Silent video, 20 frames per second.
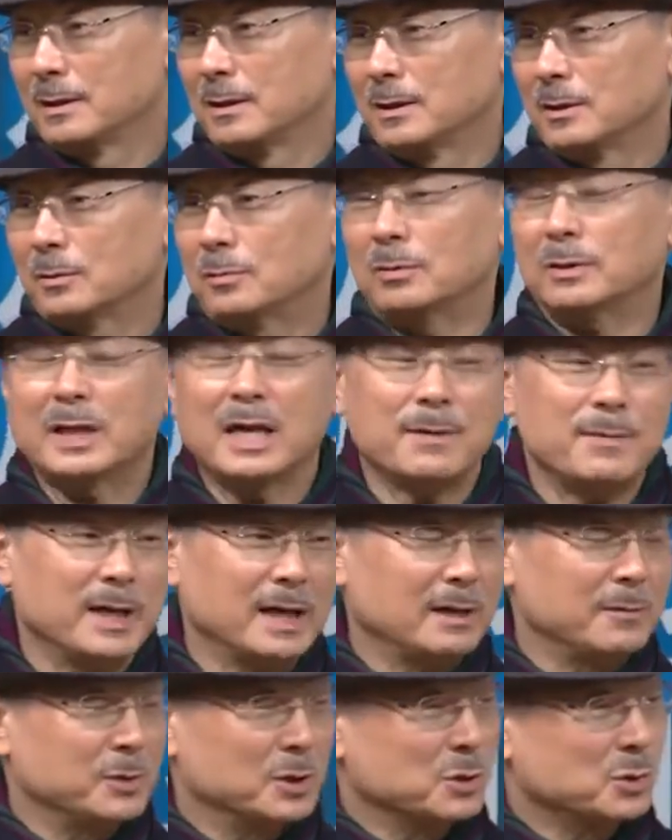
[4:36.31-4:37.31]
If everyone
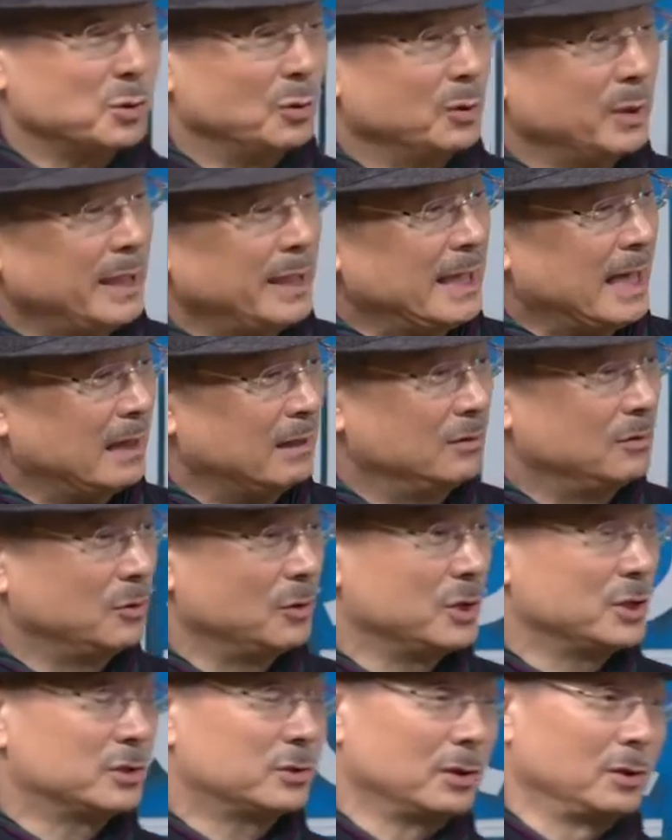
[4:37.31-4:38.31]
did, would there be any
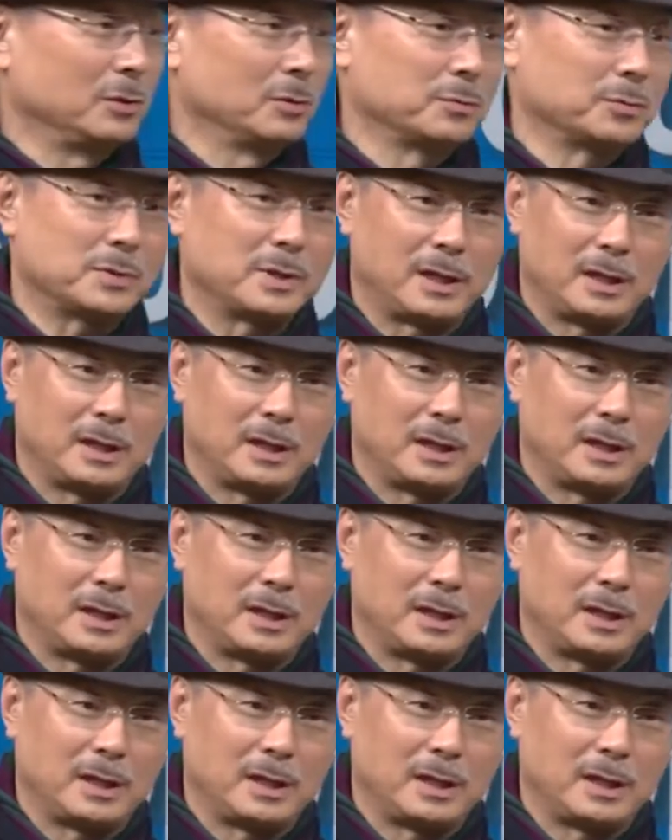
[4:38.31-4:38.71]
loss?